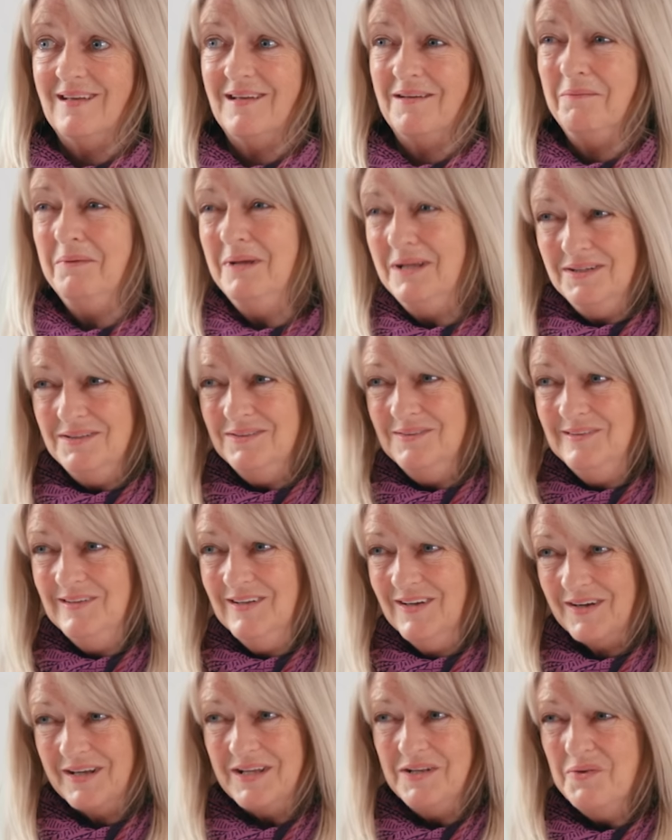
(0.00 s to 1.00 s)
I mean, you
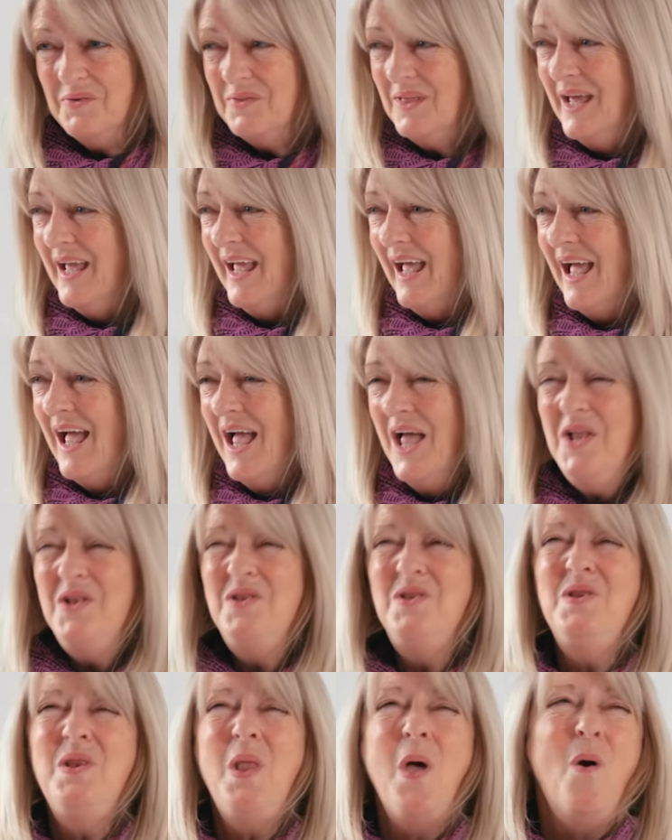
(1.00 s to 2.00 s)
look and you think,
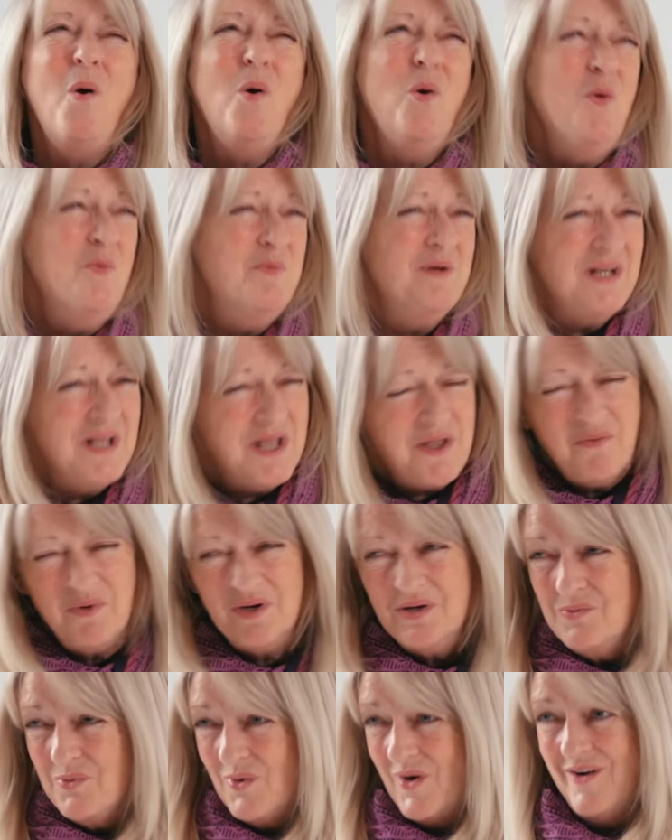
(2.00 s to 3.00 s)
nobody
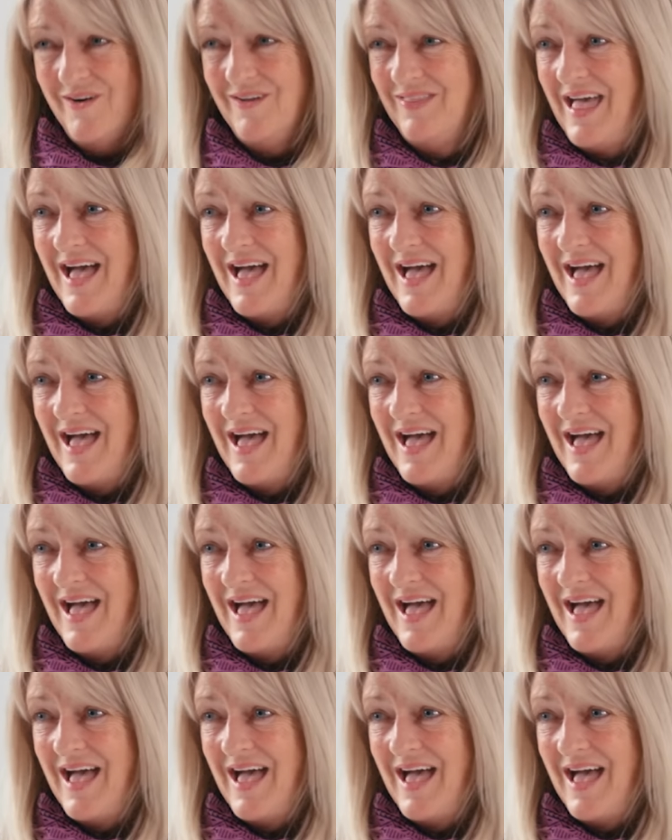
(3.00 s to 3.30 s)
would wear